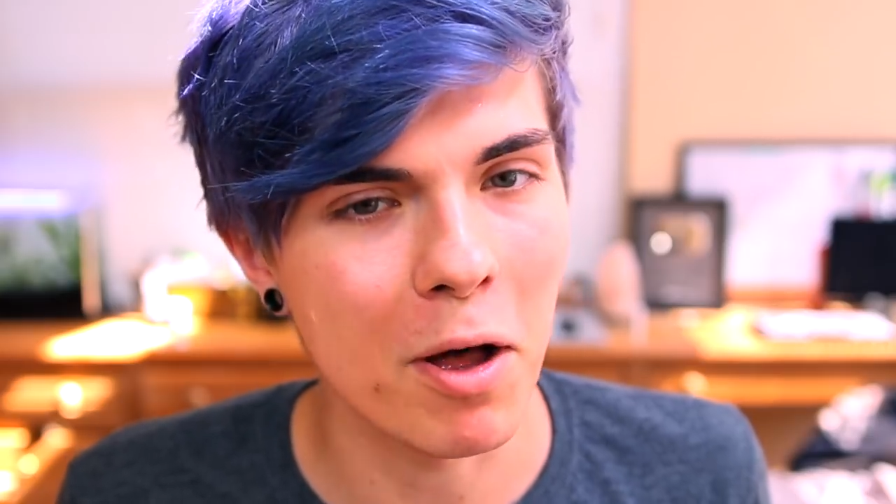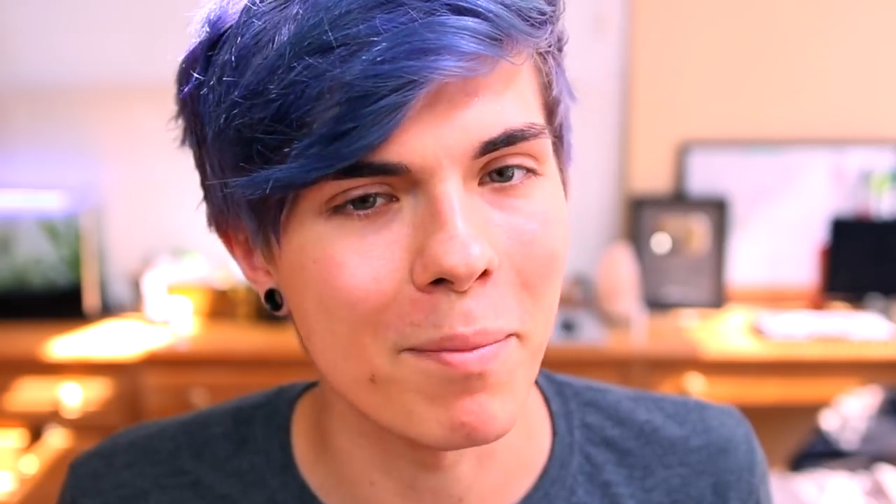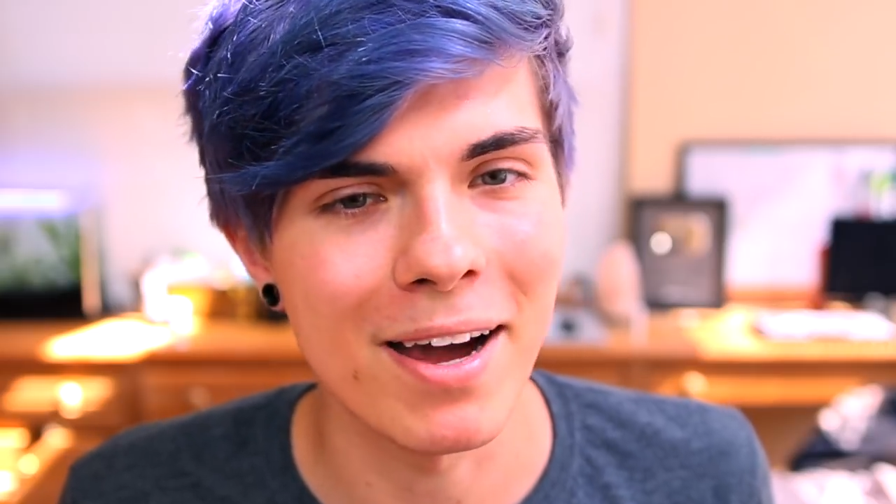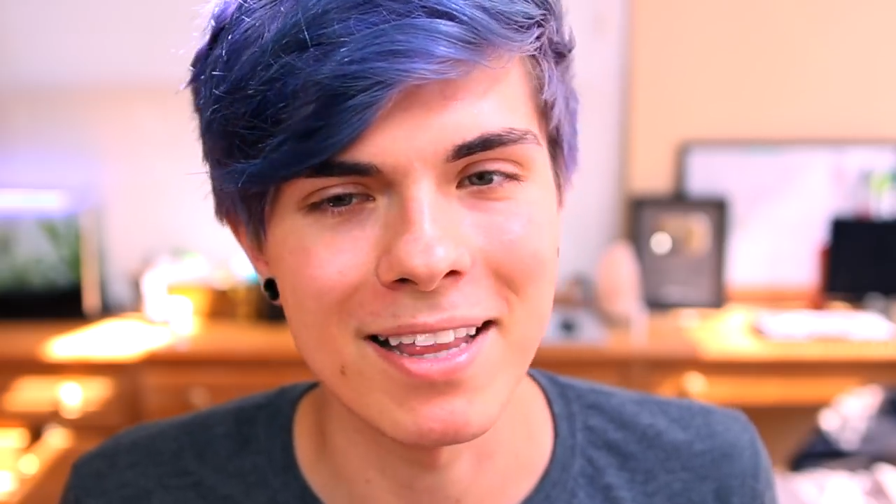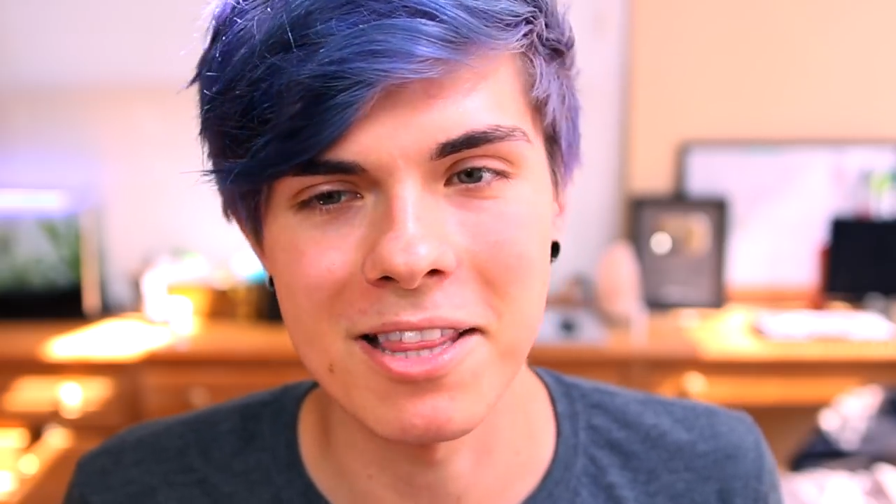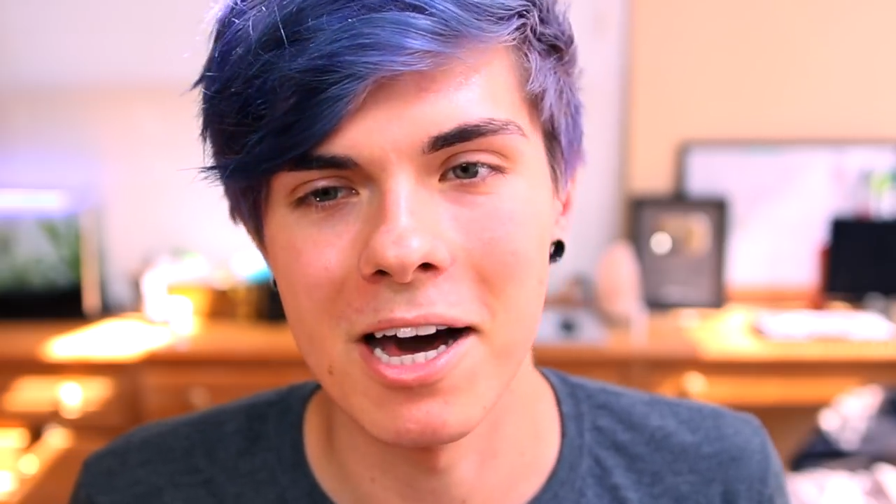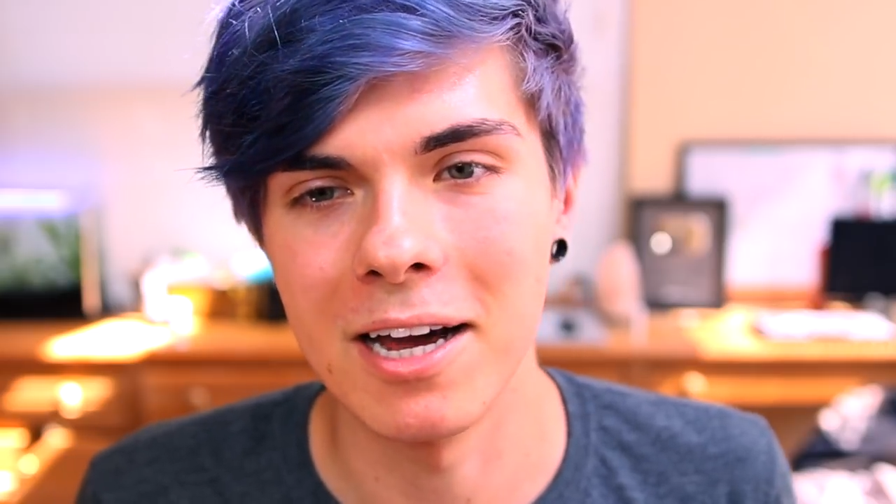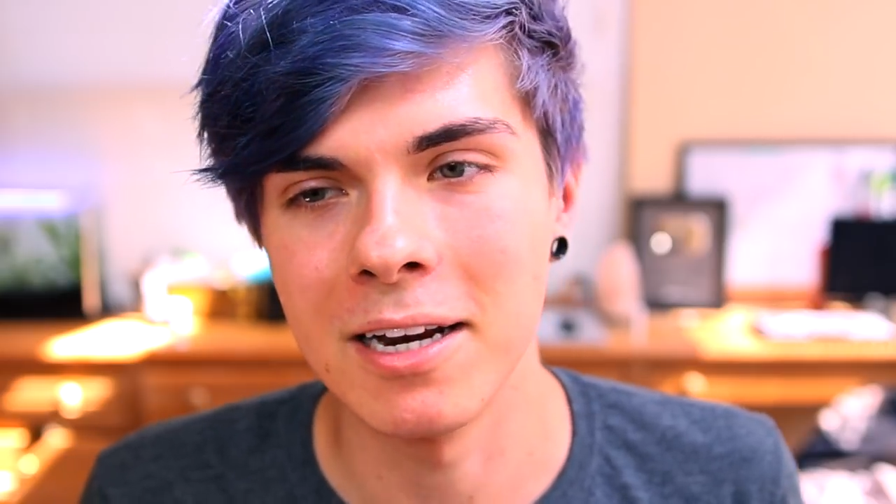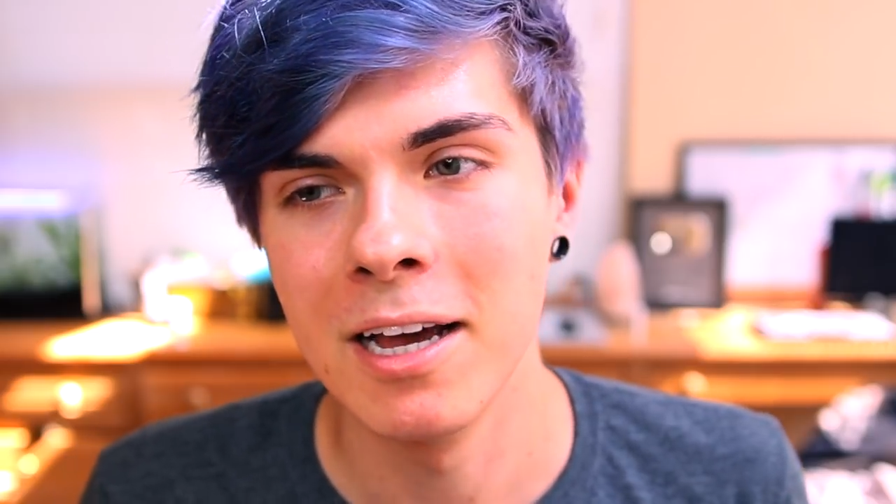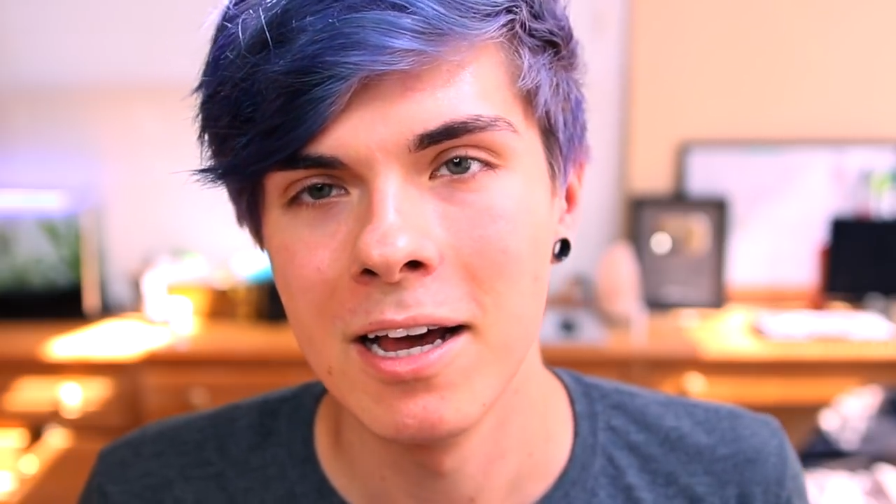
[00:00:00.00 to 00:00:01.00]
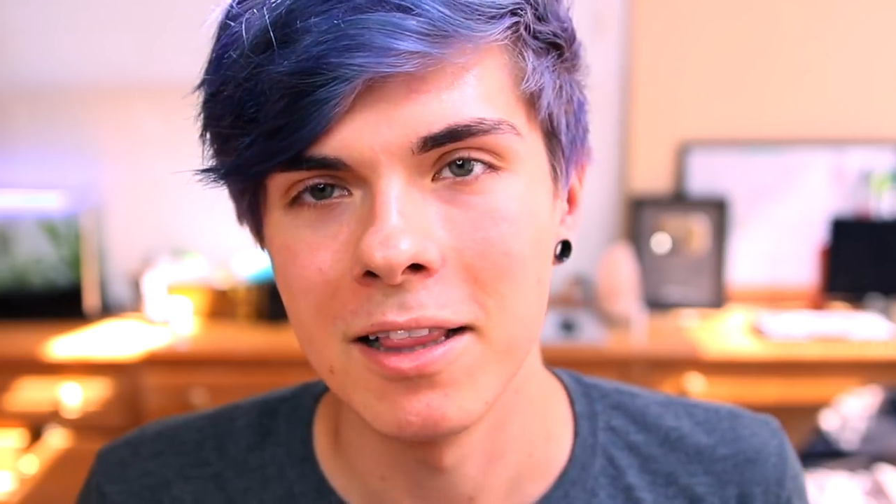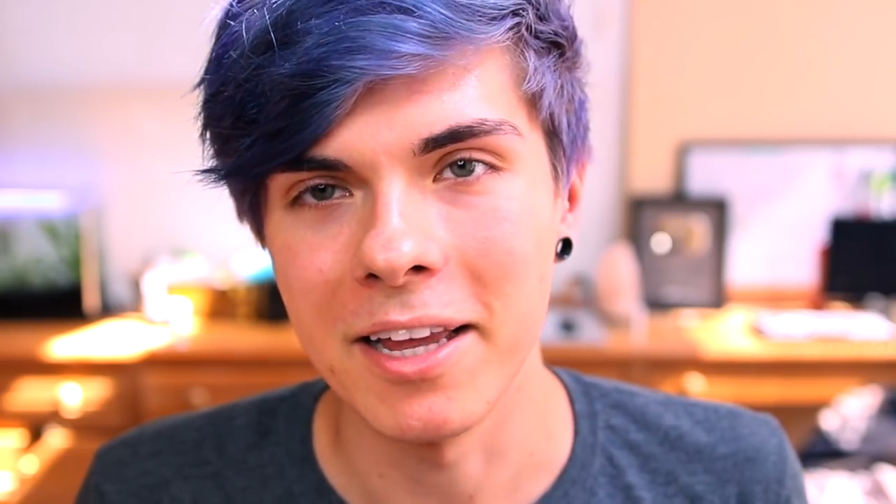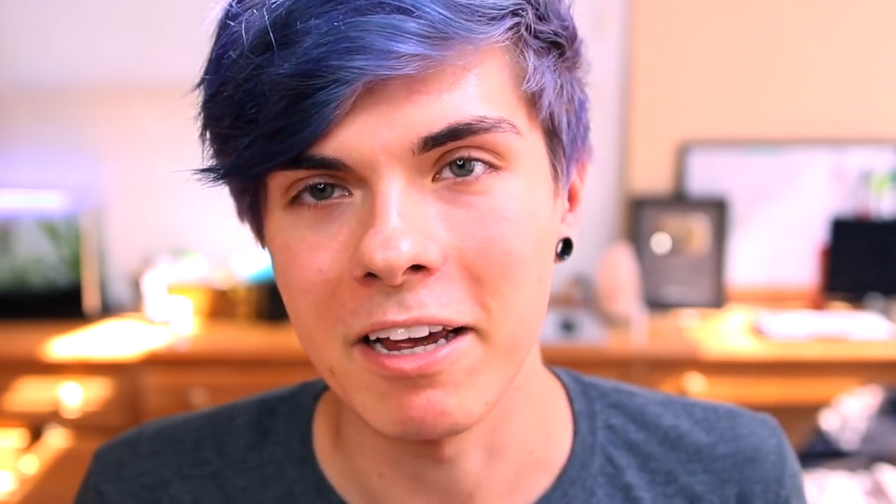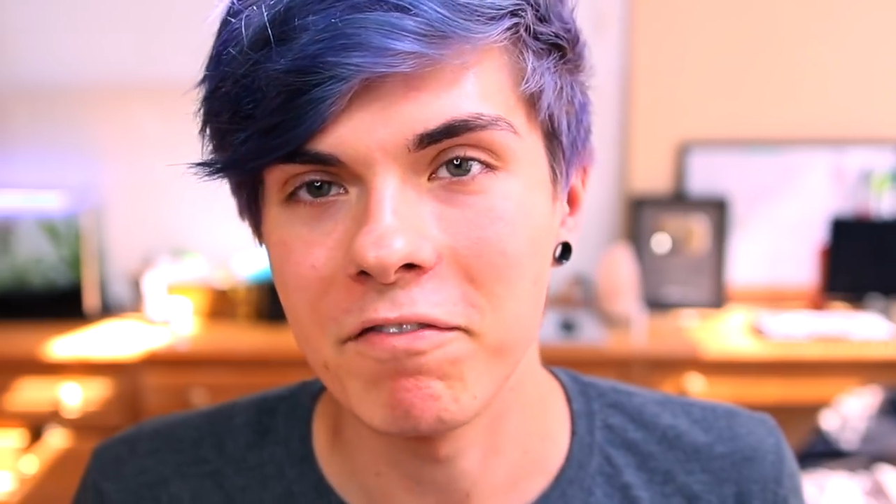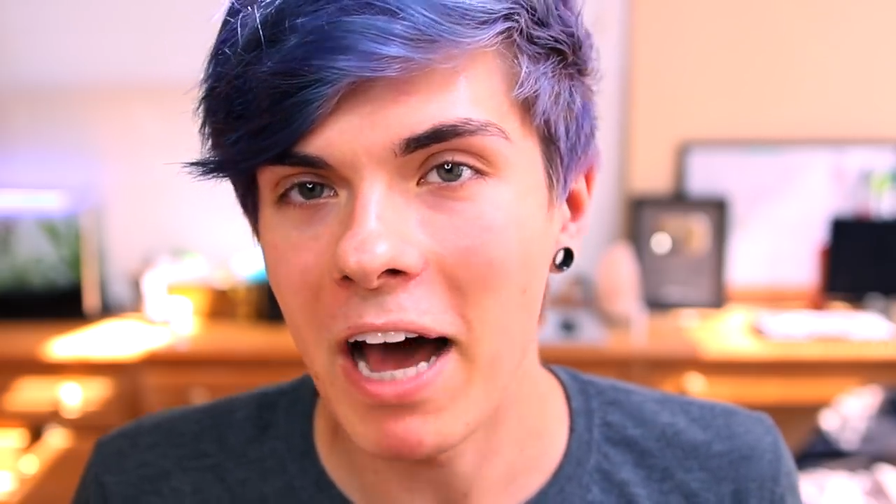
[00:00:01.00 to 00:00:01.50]
ball python
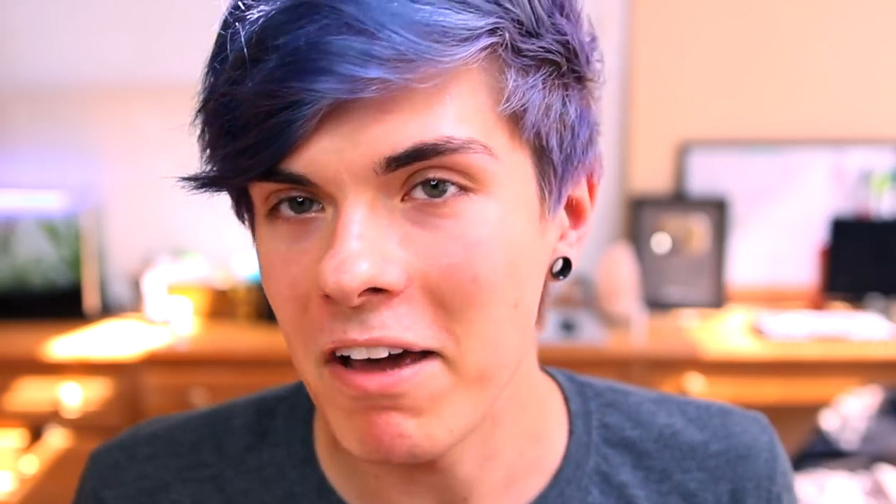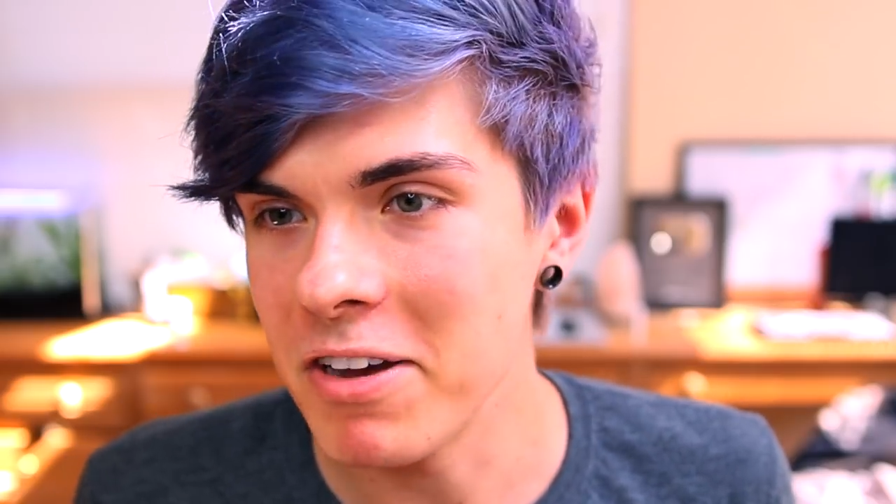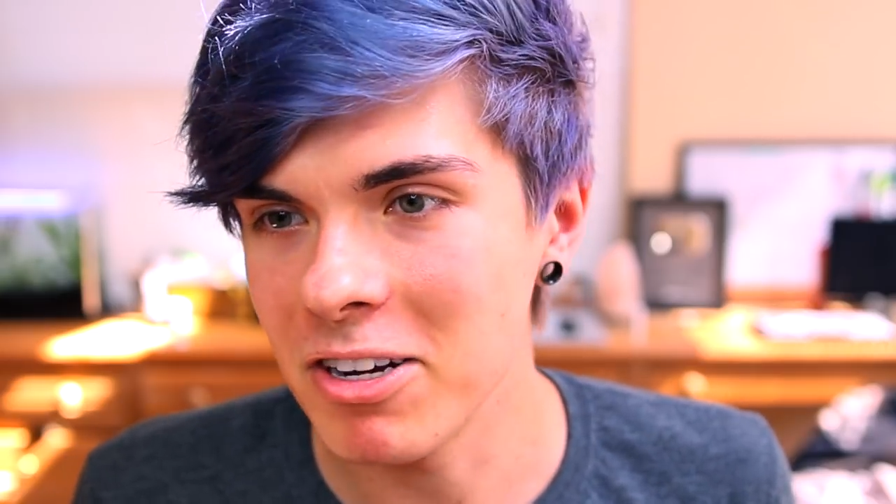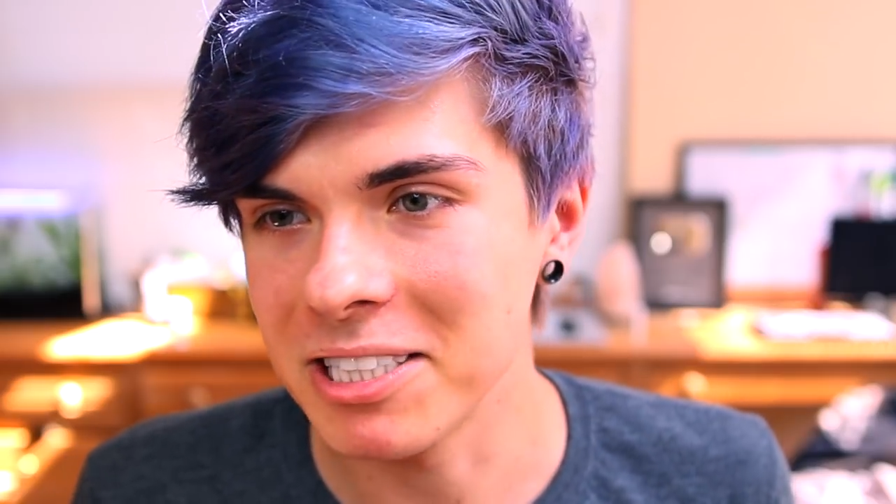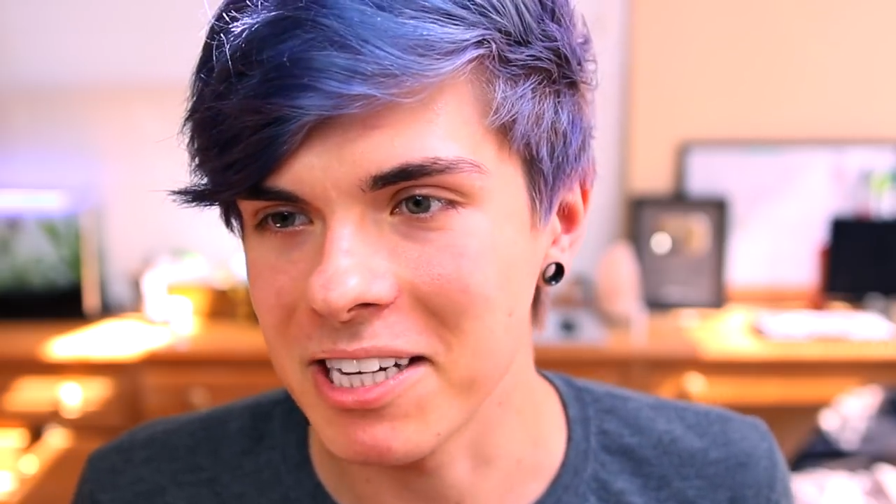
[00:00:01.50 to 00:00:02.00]
like five years